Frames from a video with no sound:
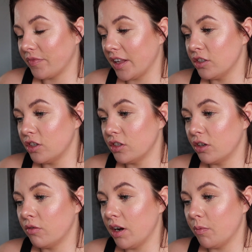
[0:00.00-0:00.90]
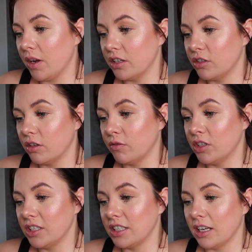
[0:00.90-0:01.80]
it's just a great way to sort of
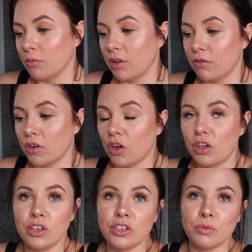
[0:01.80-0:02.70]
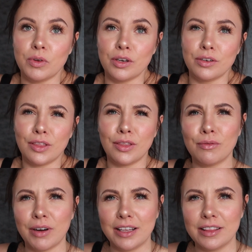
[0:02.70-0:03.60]
understand whether or not you're doing the
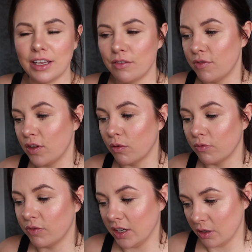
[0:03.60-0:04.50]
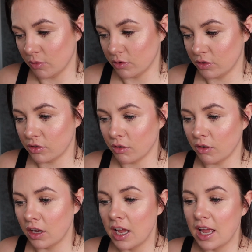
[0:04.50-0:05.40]
right thing for your videos.
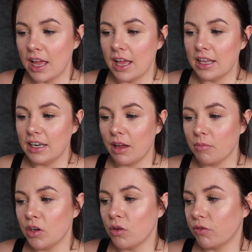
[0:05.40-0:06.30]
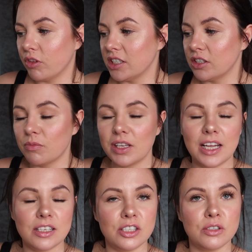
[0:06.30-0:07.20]
So let me know if there's something
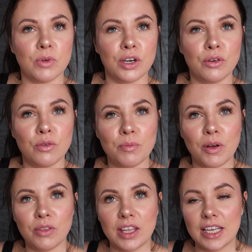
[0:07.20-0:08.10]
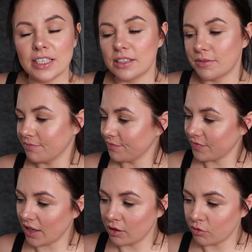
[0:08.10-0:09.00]
else you want to know about this.
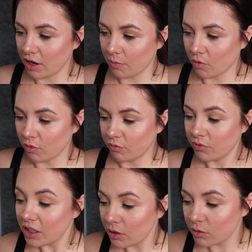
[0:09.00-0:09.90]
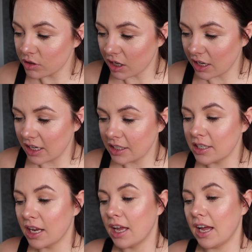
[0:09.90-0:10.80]
I'll create more videos on
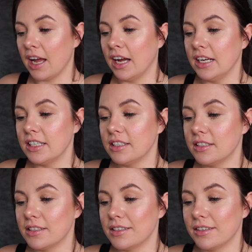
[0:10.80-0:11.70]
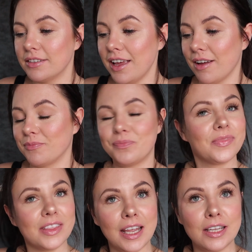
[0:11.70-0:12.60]
it. And yeah,
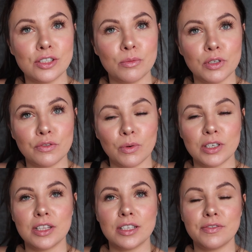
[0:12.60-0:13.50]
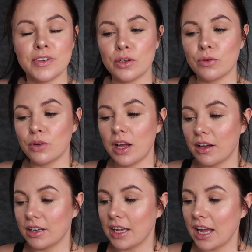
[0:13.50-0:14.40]
thank you so much for watching this video,
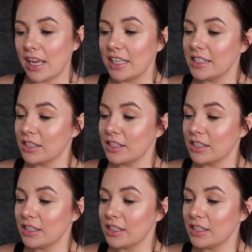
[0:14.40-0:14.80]
guys.